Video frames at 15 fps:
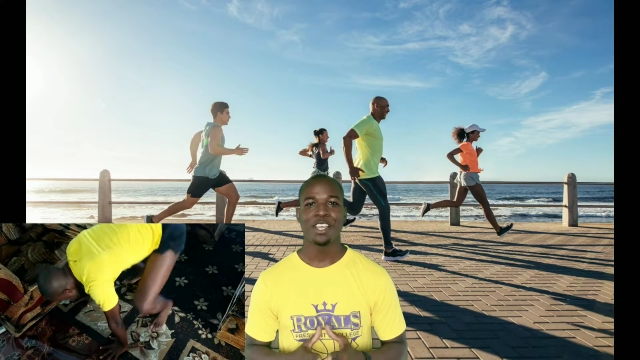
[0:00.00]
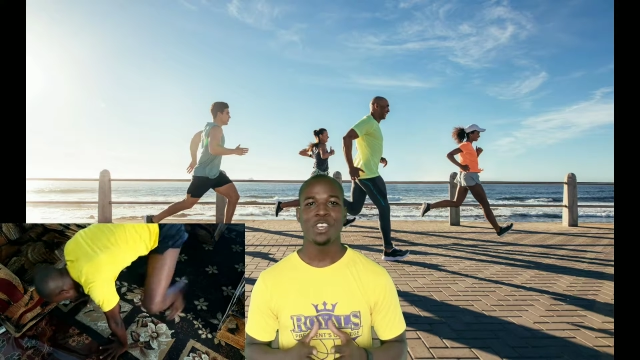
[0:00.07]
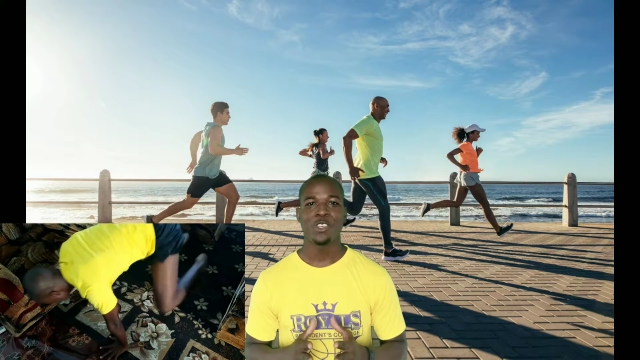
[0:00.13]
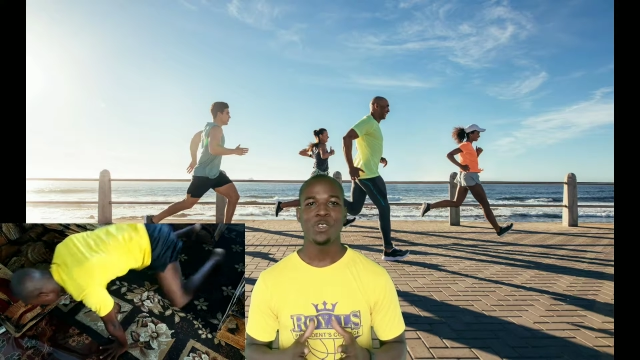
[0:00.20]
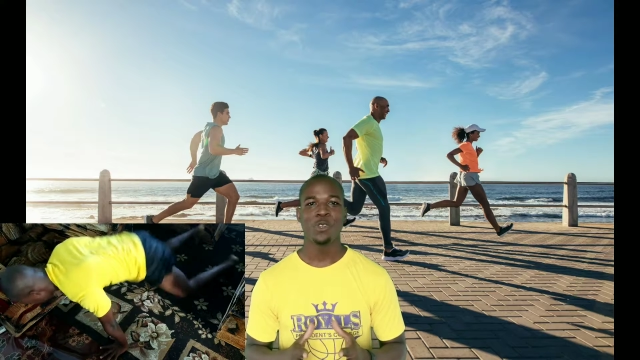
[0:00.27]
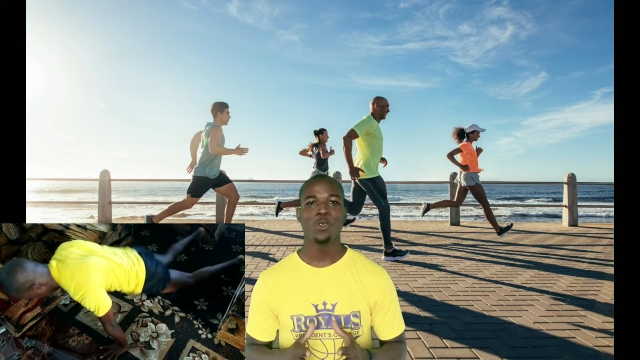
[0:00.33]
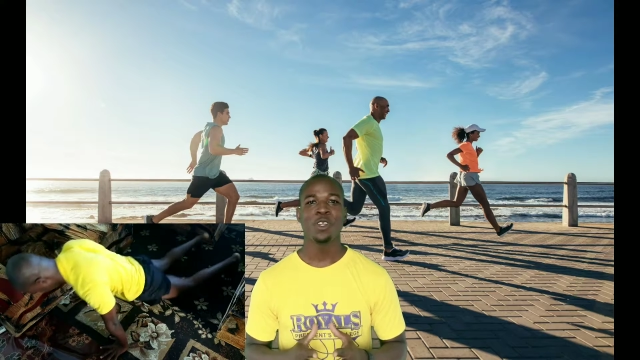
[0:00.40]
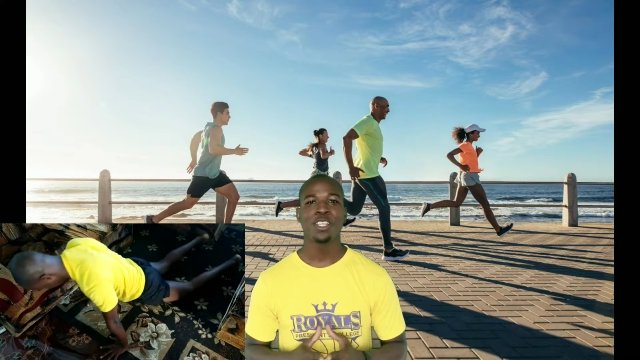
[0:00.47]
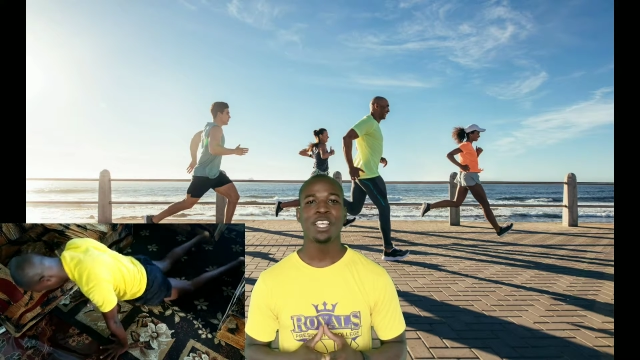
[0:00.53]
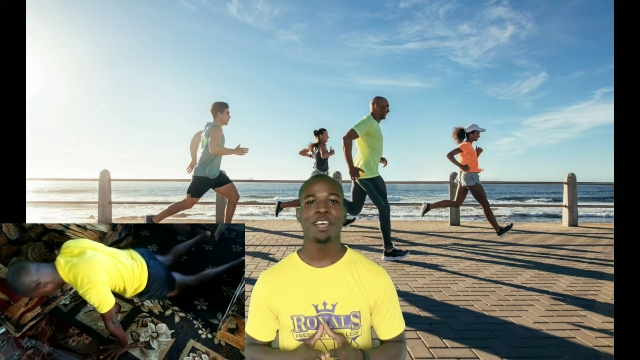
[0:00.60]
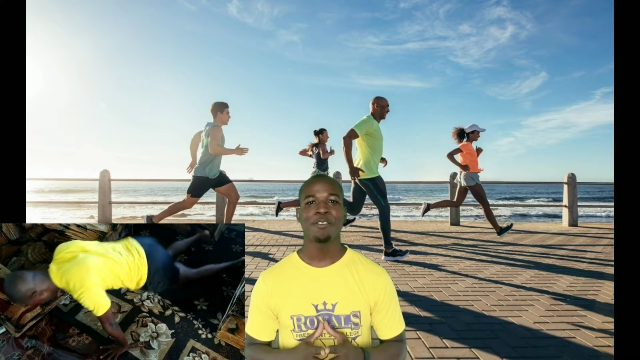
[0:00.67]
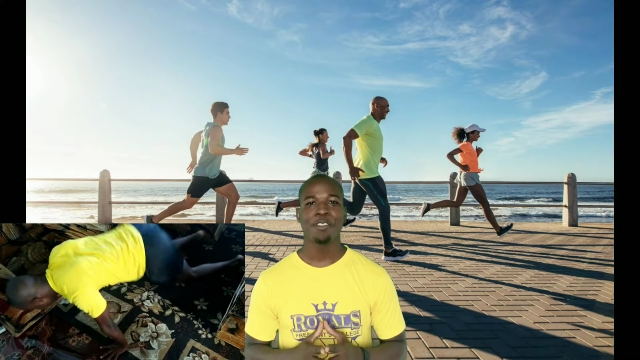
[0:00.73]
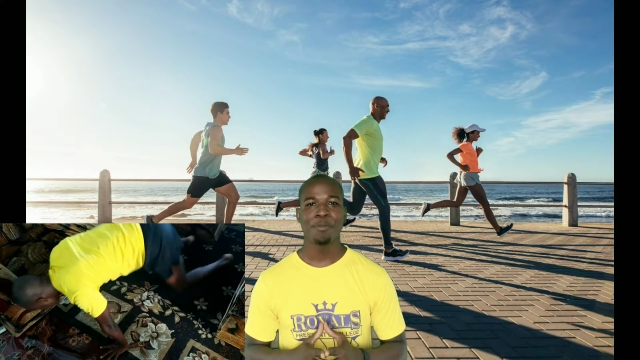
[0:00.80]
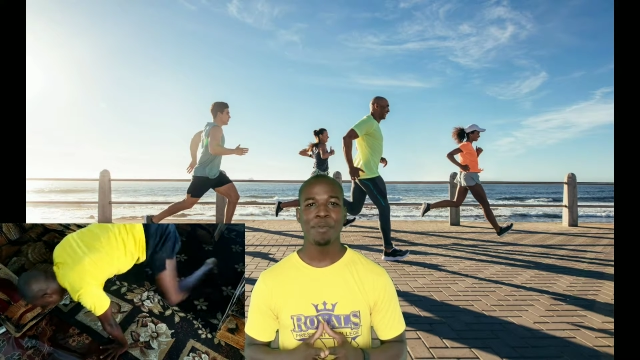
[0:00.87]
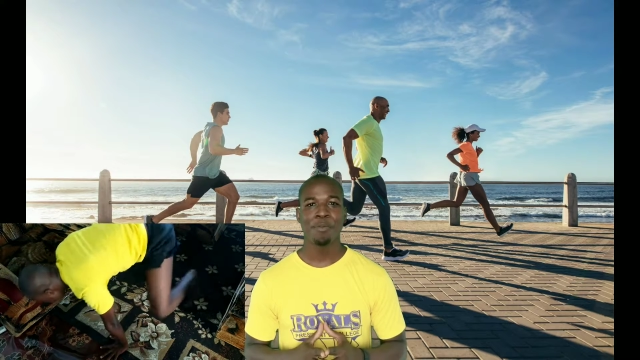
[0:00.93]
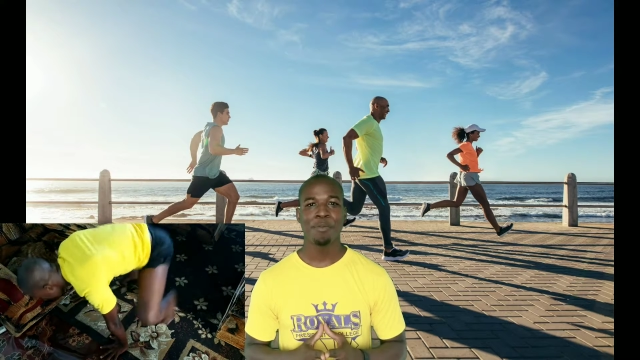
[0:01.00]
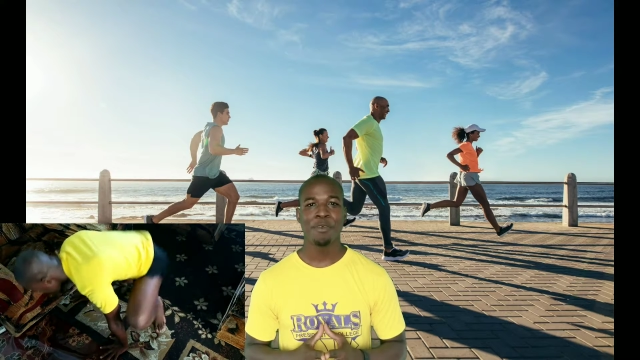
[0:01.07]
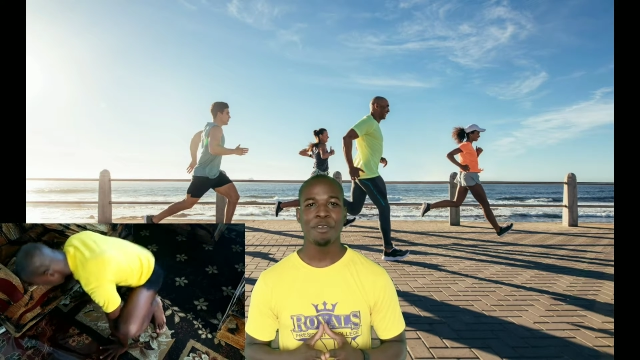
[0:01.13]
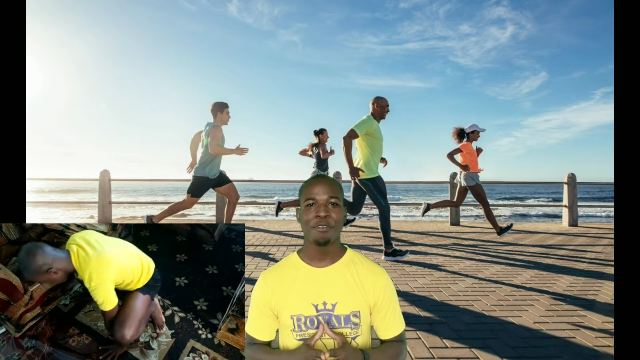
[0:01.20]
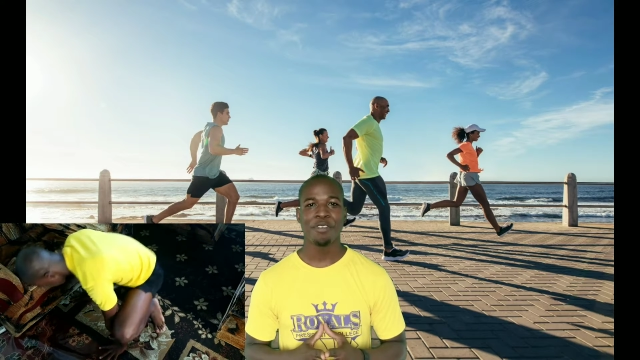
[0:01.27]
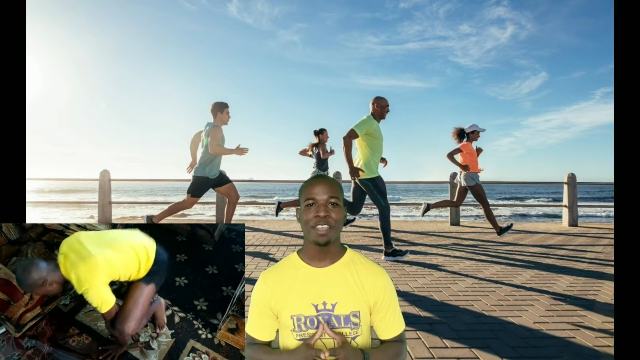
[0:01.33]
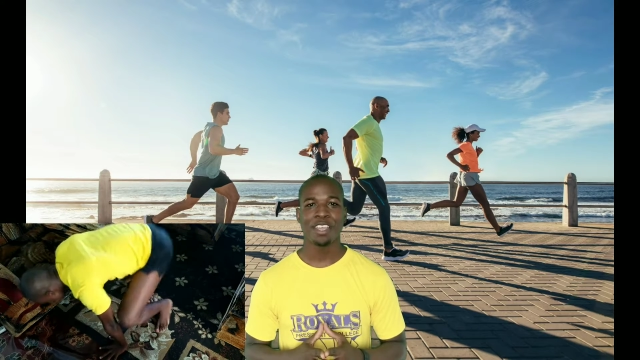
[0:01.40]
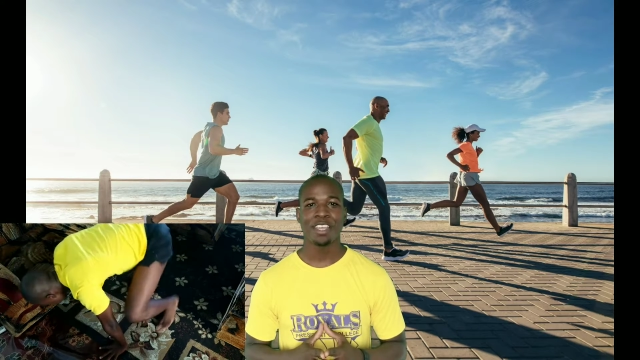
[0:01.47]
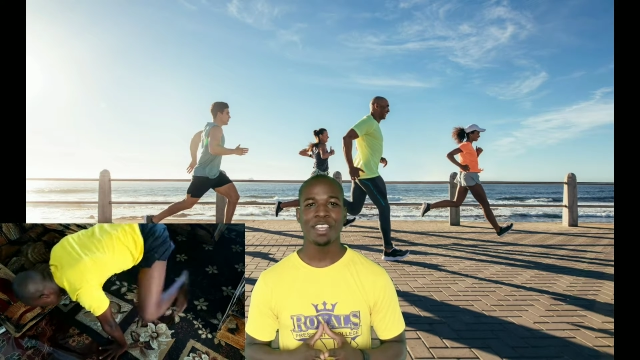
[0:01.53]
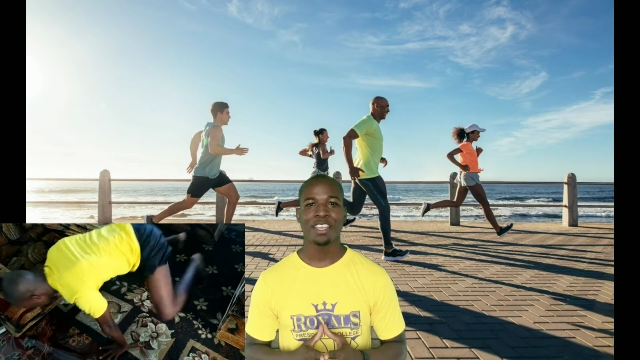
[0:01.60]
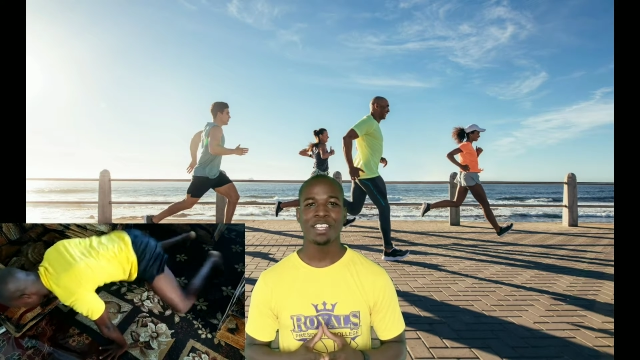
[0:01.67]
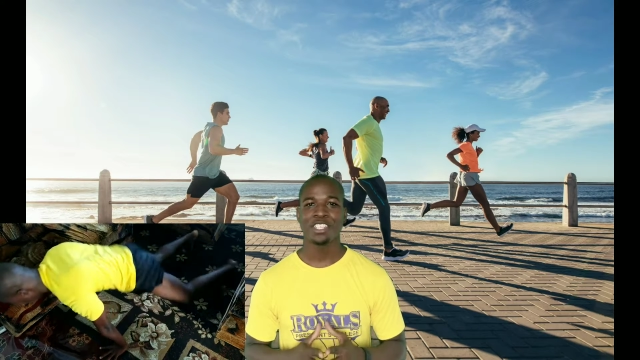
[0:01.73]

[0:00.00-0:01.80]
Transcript: you do not have to be perfect,